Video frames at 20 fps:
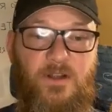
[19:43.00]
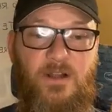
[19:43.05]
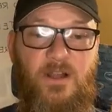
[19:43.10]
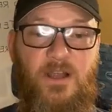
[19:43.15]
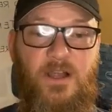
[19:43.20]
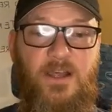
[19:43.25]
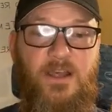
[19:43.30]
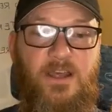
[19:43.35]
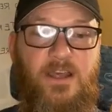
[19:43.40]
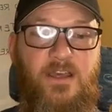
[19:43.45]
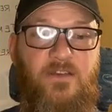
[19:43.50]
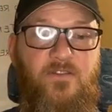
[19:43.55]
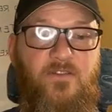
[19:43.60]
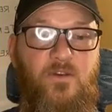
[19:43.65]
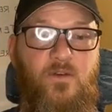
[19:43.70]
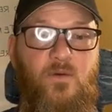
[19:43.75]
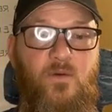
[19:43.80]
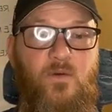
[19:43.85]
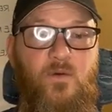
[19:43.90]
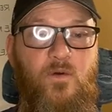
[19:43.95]
funnel,
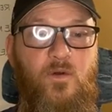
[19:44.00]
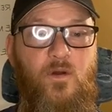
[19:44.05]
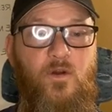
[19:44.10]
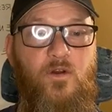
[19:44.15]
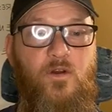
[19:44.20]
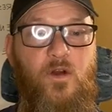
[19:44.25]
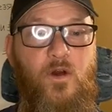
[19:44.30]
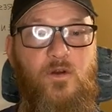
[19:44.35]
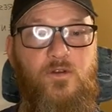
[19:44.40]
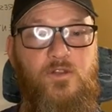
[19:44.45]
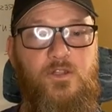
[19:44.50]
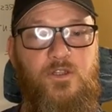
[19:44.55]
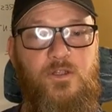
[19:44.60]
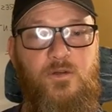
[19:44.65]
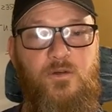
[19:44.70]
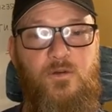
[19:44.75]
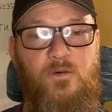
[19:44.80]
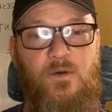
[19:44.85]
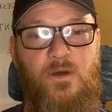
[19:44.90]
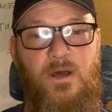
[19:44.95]
if you go
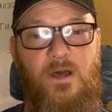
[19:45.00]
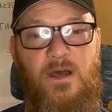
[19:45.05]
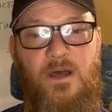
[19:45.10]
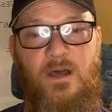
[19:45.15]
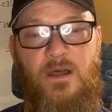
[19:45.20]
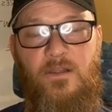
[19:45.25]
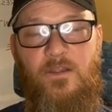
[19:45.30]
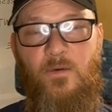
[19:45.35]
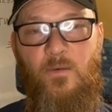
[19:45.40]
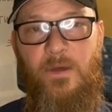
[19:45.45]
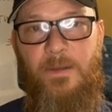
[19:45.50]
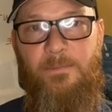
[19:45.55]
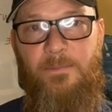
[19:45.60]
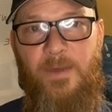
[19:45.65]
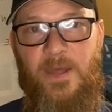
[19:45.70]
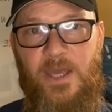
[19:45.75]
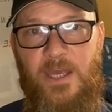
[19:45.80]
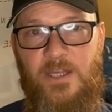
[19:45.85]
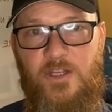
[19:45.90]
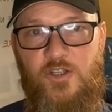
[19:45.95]
to the
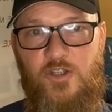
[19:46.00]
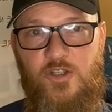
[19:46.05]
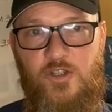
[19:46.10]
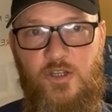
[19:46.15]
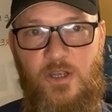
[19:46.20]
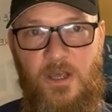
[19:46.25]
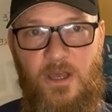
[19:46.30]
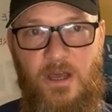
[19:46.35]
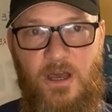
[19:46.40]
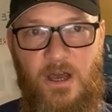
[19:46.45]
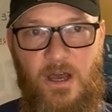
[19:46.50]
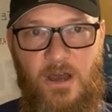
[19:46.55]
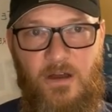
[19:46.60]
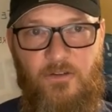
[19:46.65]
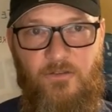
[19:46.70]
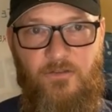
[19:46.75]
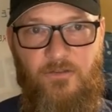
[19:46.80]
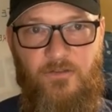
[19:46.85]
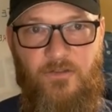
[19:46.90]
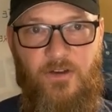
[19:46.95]
web page
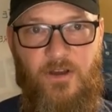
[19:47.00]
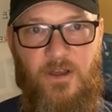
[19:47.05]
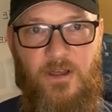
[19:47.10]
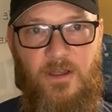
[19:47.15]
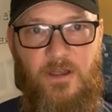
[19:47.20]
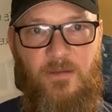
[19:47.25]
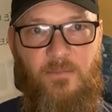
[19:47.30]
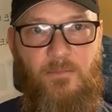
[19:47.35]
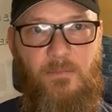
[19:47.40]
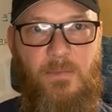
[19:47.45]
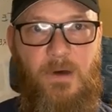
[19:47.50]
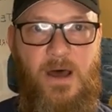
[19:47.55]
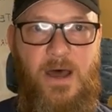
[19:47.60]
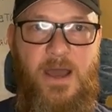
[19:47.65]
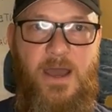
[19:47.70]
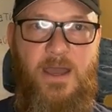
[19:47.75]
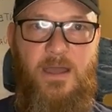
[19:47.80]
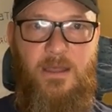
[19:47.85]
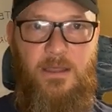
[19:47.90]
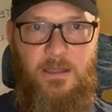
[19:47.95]
of
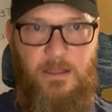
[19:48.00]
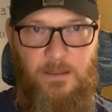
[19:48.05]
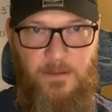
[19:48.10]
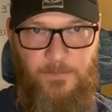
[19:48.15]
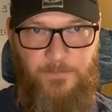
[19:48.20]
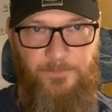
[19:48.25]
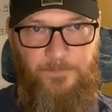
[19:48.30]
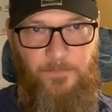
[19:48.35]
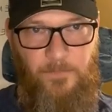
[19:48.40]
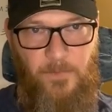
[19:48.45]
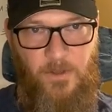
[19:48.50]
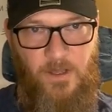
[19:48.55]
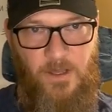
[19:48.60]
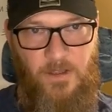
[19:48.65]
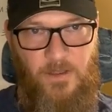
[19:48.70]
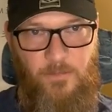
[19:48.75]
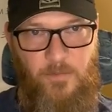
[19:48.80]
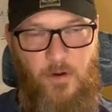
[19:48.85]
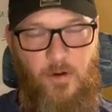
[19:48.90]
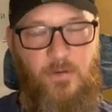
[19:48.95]

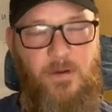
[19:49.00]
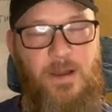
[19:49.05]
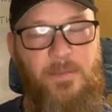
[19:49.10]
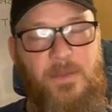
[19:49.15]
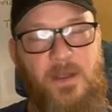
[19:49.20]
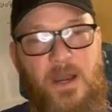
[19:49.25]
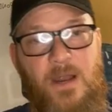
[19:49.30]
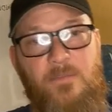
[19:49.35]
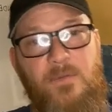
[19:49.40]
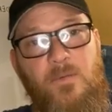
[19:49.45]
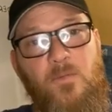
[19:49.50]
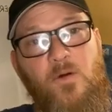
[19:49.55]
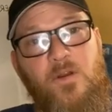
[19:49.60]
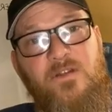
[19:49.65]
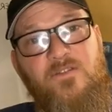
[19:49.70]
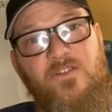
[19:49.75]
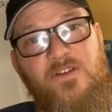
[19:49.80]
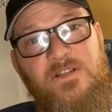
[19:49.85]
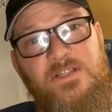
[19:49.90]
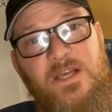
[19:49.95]
the program that I'm
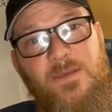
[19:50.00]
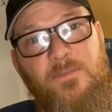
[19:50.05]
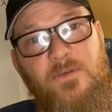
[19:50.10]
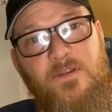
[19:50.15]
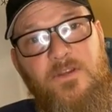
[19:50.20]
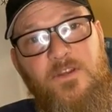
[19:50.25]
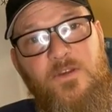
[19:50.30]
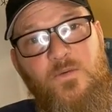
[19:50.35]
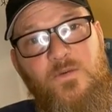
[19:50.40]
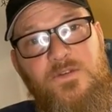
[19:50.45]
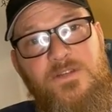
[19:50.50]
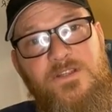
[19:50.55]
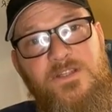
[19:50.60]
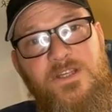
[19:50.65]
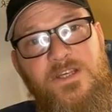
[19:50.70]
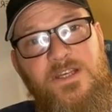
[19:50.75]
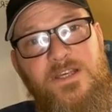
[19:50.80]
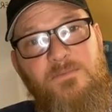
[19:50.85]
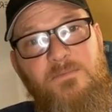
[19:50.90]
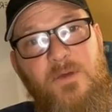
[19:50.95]
promoting, for example, you will
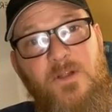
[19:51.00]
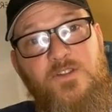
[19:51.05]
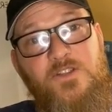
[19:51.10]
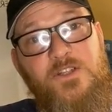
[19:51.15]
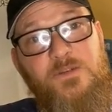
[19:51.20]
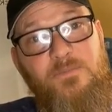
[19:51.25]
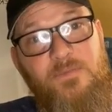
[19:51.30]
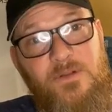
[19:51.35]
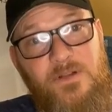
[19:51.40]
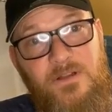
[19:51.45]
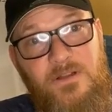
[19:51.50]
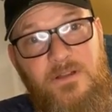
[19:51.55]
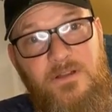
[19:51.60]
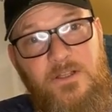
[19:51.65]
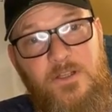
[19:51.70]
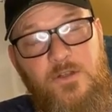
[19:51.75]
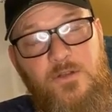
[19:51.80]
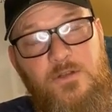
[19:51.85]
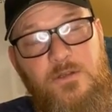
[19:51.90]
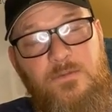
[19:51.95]
see multiple
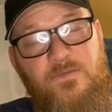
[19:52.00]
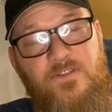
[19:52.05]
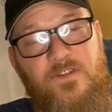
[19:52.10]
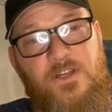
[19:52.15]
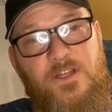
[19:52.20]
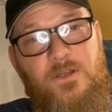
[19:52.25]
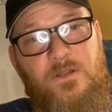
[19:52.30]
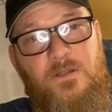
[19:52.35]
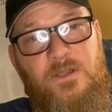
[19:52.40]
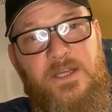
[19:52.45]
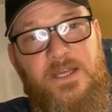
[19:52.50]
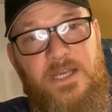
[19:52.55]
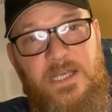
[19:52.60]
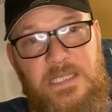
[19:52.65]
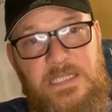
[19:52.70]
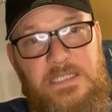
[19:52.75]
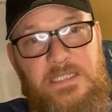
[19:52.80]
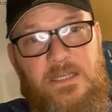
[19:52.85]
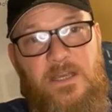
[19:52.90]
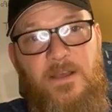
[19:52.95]
YouTube video
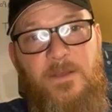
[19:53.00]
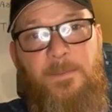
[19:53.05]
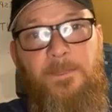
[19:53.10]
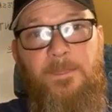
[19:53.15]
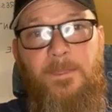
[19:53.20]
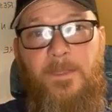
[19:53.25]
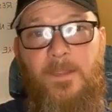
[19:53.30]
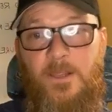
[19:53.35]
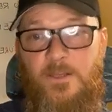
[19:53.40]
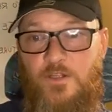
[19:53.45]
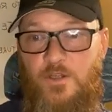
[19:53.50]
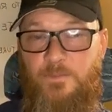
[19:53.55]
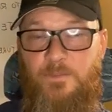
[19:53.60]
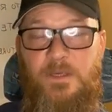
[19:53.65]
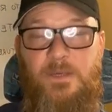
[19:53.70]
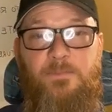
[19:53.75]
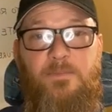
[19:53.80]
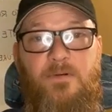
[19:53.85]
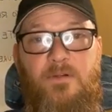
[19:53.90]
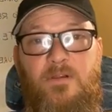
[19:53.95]
links to
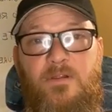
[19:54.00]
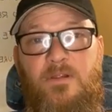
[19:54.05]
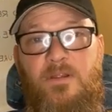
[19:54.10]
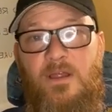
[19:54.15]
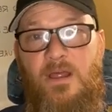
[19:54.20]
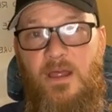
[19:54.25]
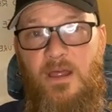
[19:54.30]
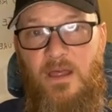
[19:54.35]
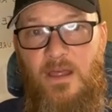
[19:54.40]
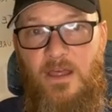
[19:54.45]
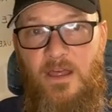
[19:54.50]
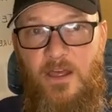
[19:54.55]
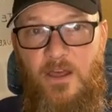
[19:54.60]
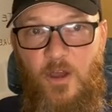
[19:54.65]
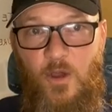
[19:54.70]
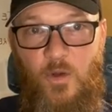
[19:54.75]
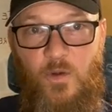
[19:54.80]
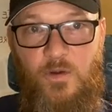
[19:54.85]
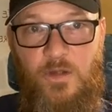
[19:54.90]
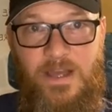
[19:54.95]
people
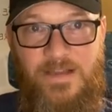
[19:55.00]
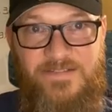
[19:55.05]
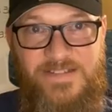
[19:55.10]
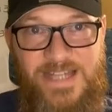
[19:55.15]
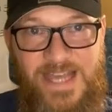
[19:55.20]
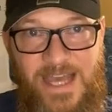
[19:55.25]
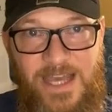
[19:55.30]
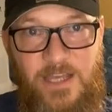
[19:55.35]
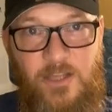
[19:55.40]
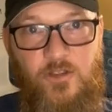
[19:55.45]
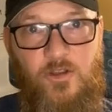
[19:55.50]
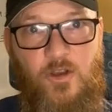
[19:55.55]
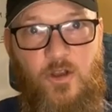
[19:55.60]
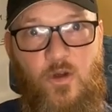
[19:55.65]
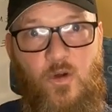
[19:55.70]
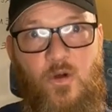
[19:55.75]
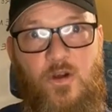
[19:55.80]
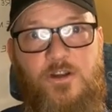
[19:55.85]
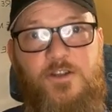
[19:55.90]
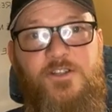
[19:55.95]
who have taken the
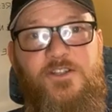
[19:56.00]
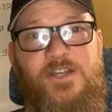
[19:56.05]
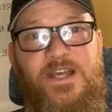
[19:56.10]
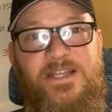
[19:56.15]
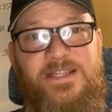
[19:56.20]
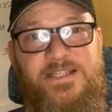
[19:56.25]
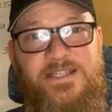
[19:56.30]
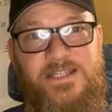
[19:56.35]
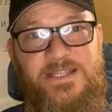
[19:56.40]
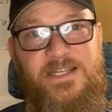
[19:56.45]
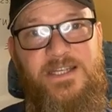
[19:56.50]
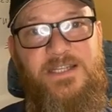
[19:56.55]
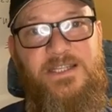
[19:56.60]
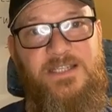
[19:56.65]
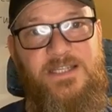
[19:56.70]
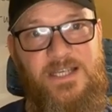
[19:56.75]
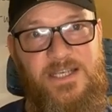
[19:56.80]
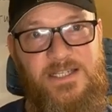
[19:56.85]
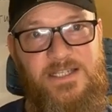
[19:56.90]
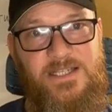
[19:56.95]
course and seen
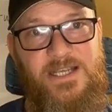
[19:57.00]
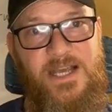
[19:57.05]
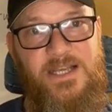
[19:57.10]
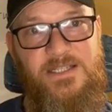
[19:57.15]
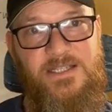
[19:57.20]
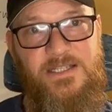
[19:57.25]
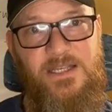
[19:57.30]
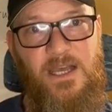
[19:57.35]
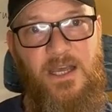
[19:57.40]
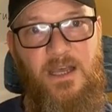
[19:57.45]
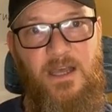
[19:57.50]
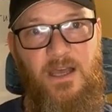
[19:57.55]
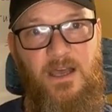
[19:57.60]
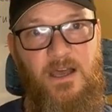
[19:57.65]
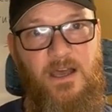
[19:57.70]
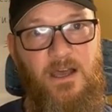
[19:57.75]
success,